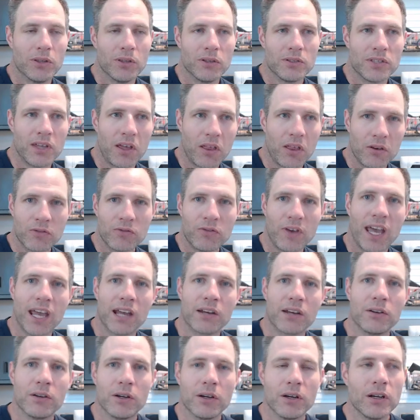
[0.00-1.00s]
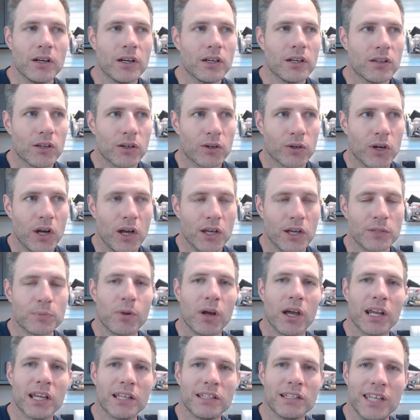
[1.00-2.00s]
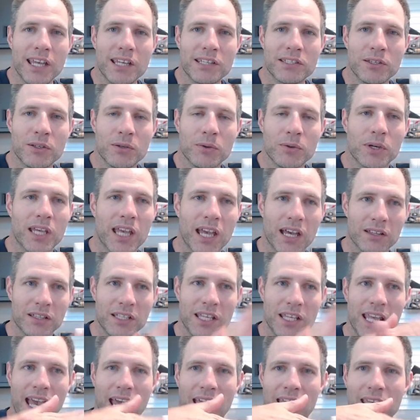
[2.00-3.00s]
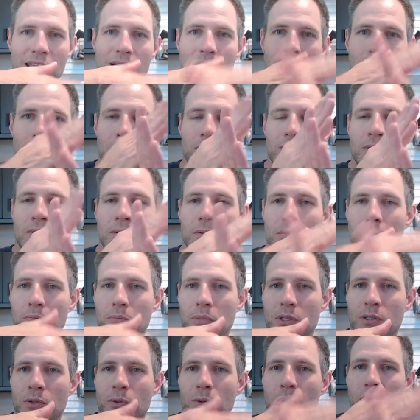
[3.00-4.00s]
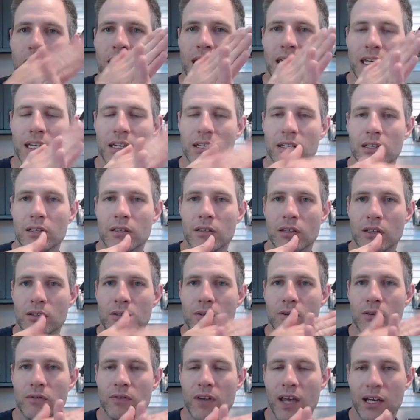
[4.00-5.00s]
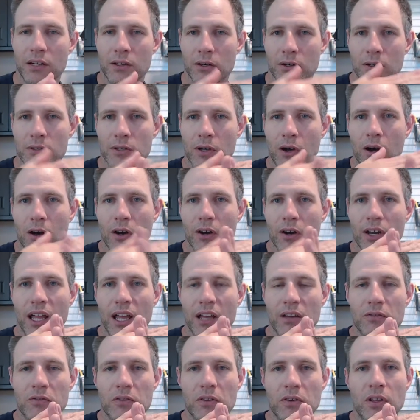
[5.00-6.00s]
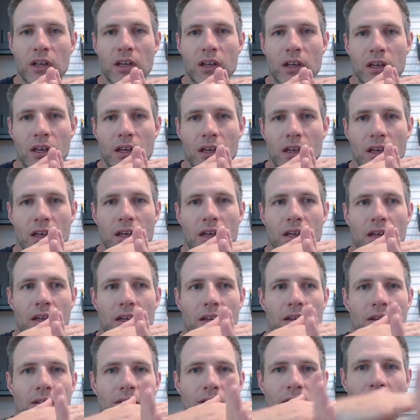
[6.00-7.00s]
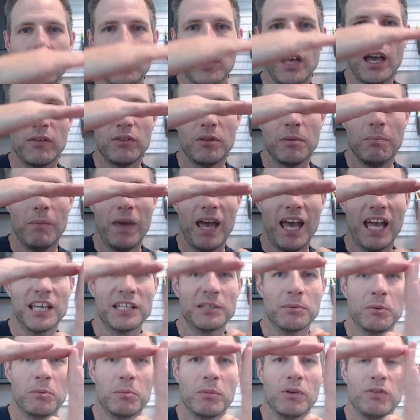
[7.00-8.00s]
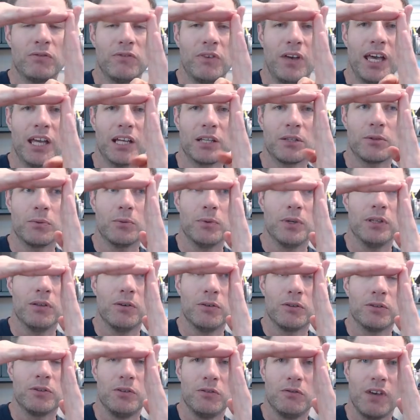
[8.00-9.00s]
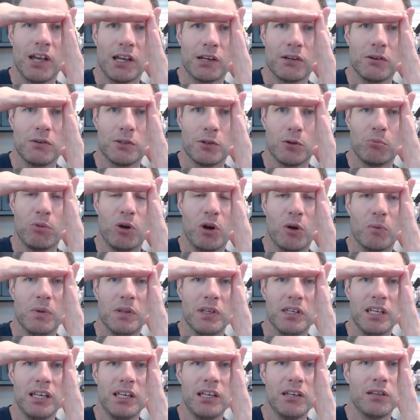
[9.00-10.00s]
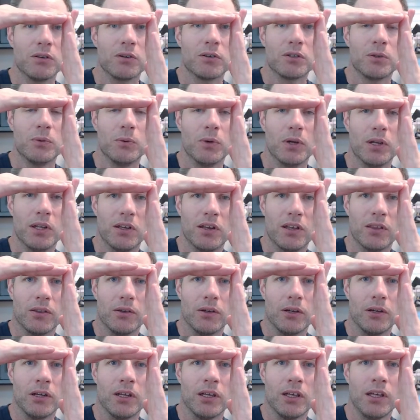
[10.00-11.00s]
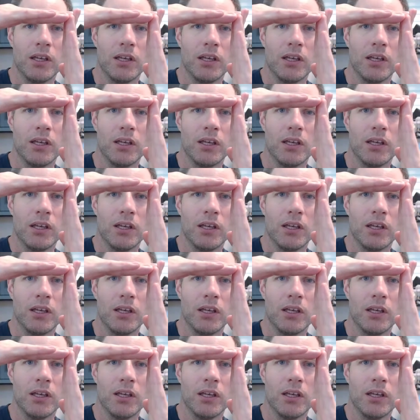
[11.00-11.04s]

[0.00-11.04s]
this other factor, the cross product, takes into account the angle between the two vectors, R and F. So you have the maximum effect when those two vectors are perpendicular to one another,